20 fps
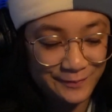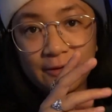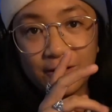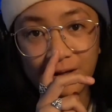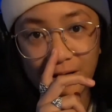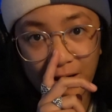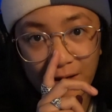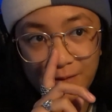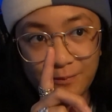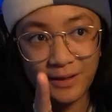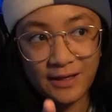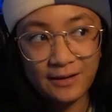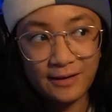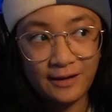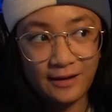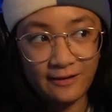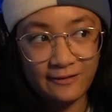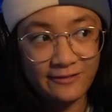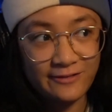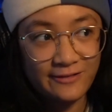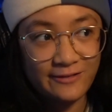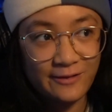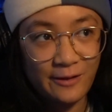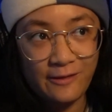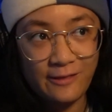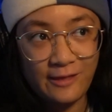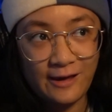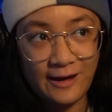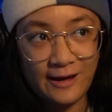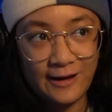Okay, I'm going to make a guess
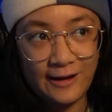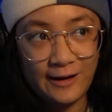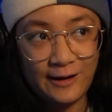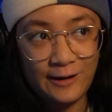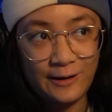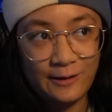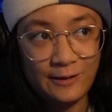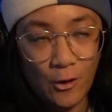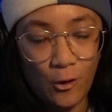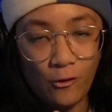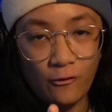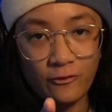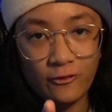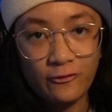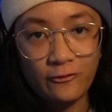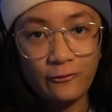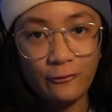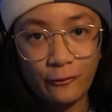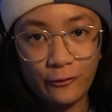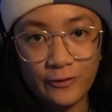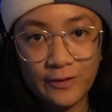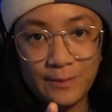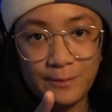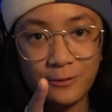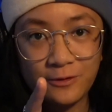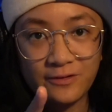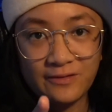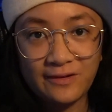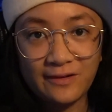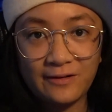that over
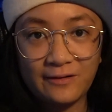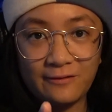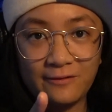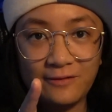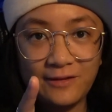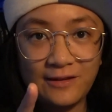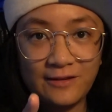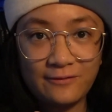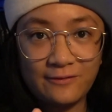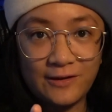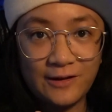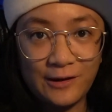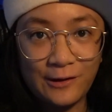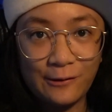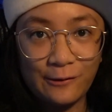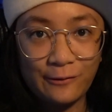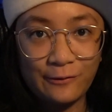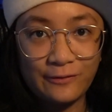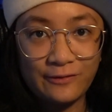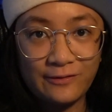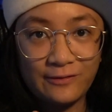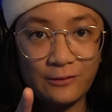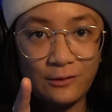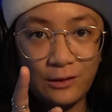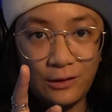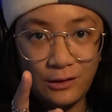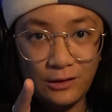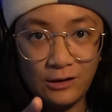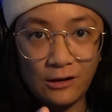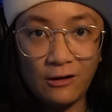40% of these videos
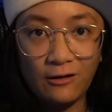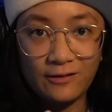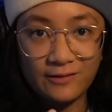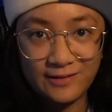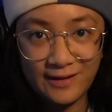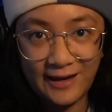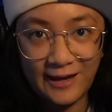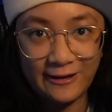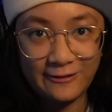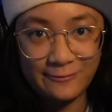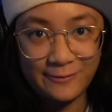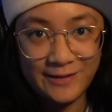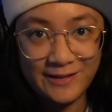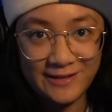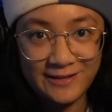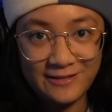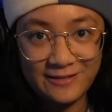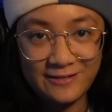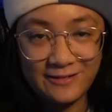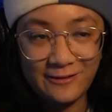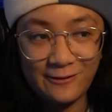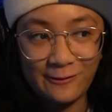y'all tagged me in